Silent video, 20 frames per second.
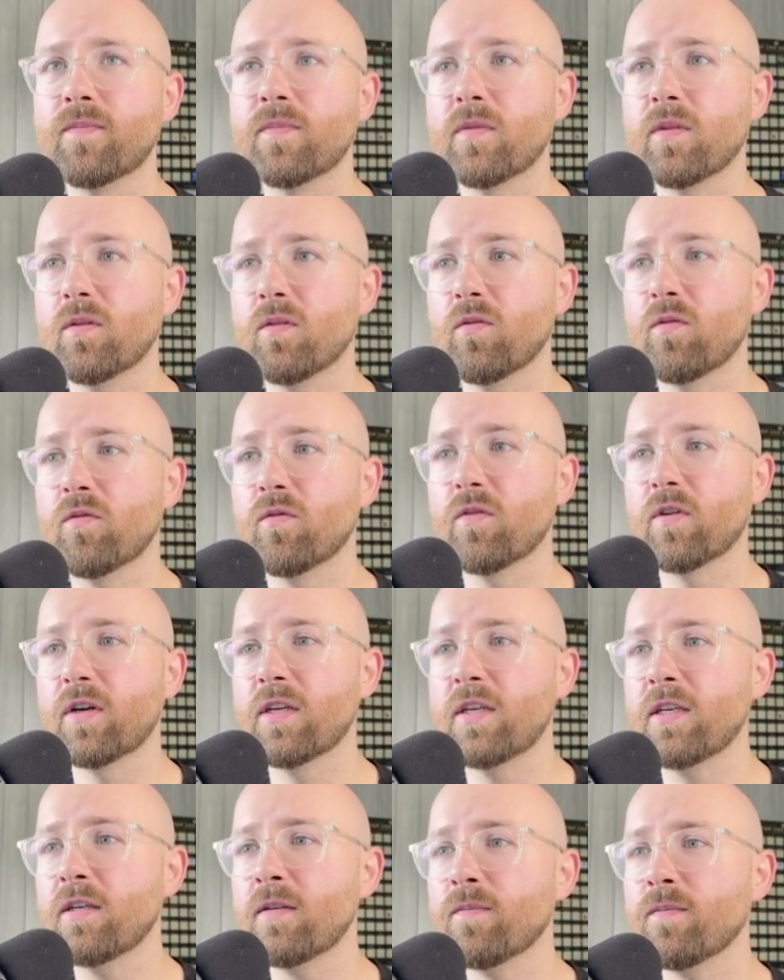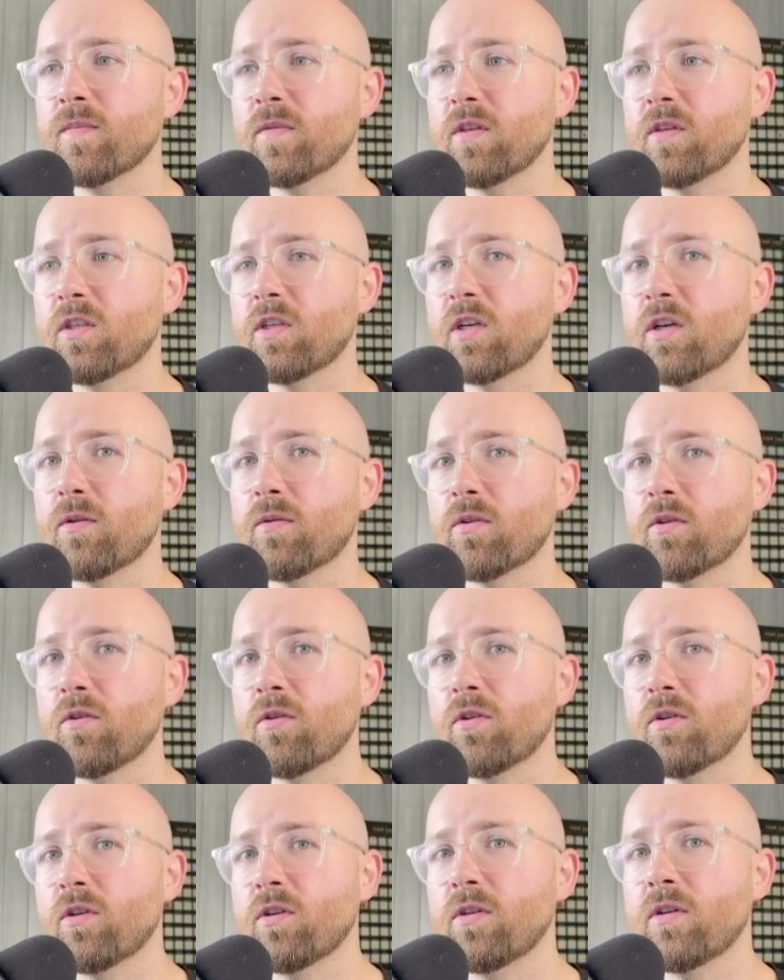over here. Let's see how we're
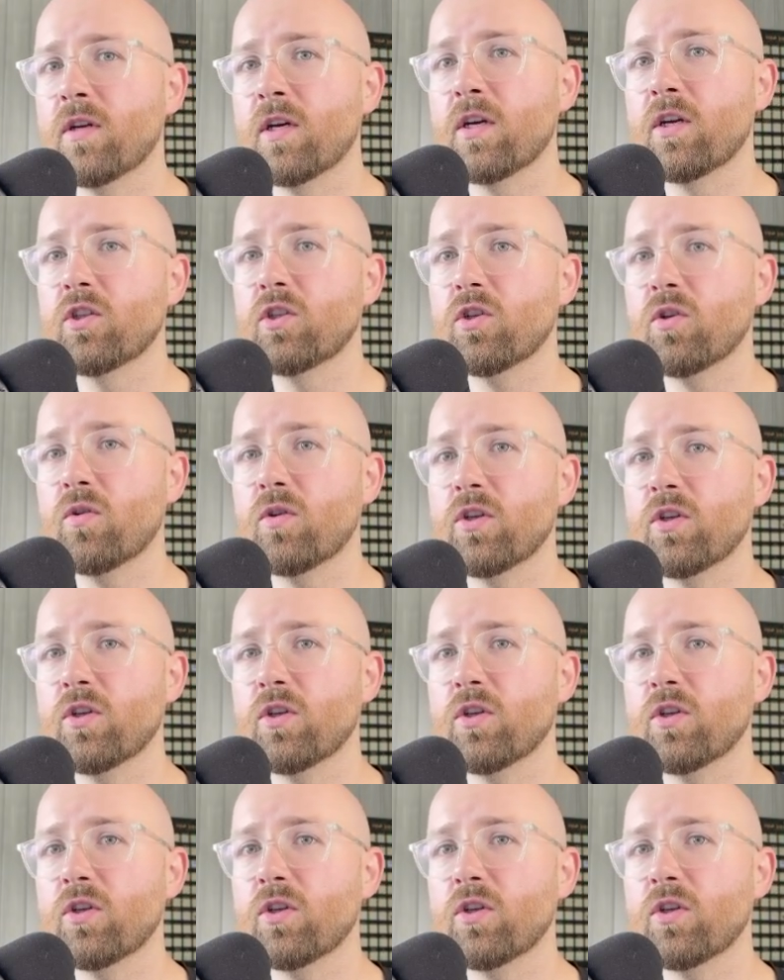going on. So it